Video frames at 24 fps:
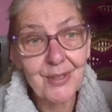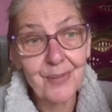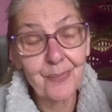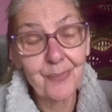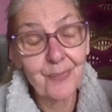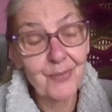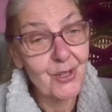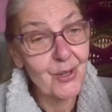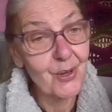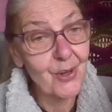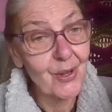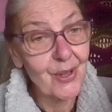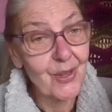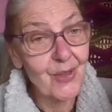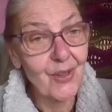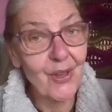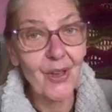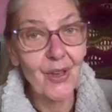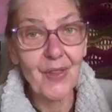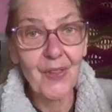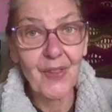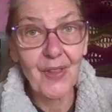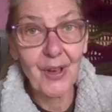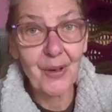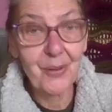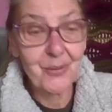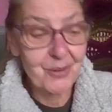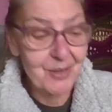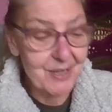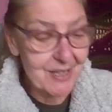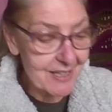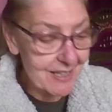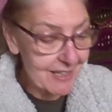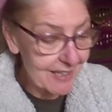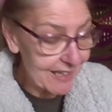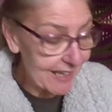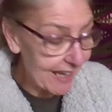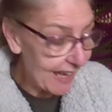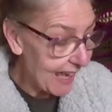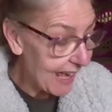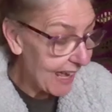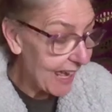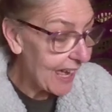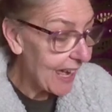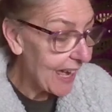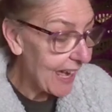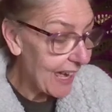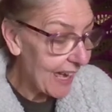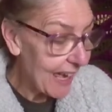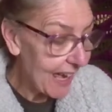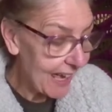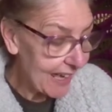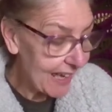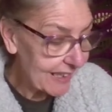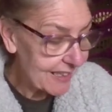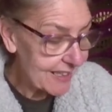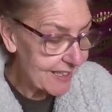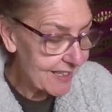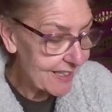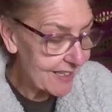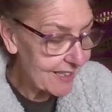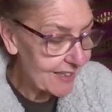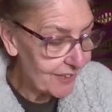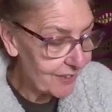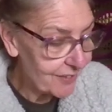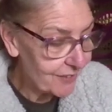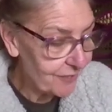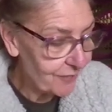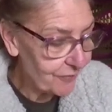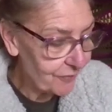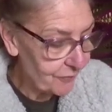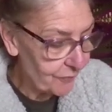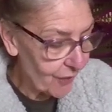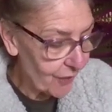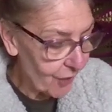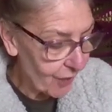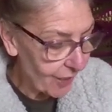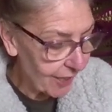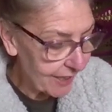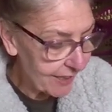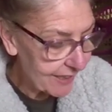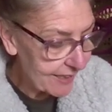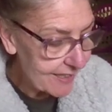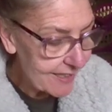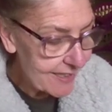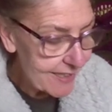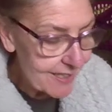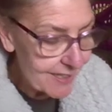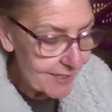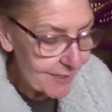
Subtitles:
So I thought that was an excellent find.